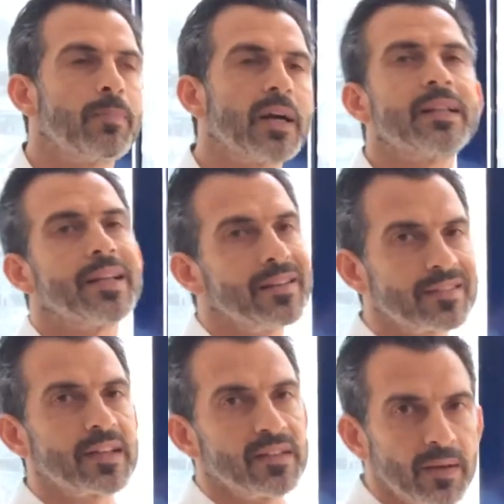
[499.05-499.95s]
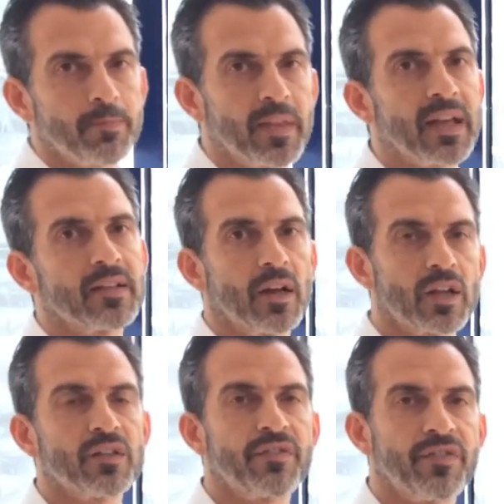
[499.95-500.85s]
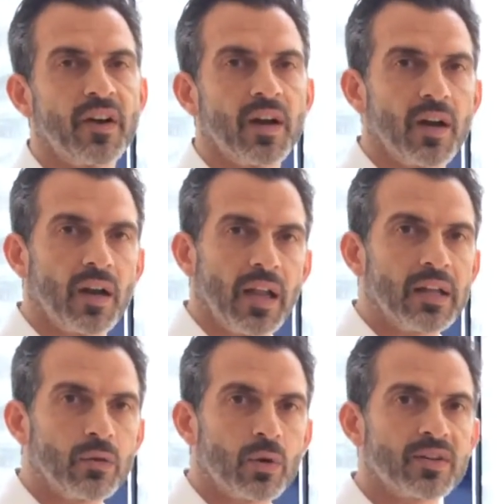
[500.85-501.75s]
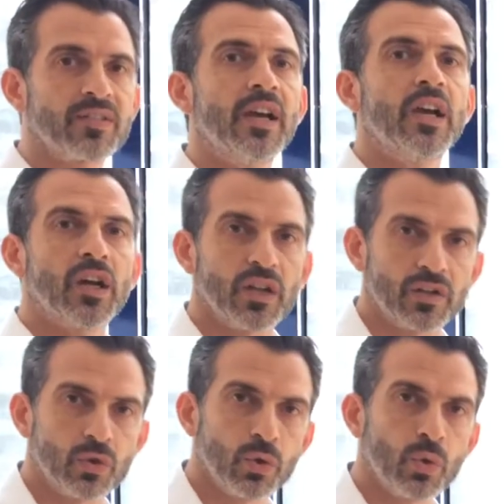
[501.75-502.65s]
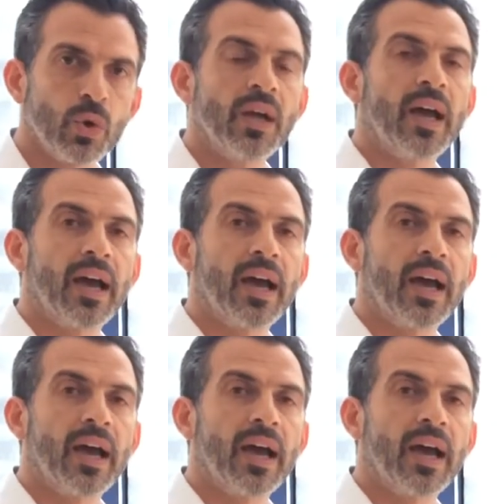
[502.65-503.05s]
but it's a tip that a lot of landlords do,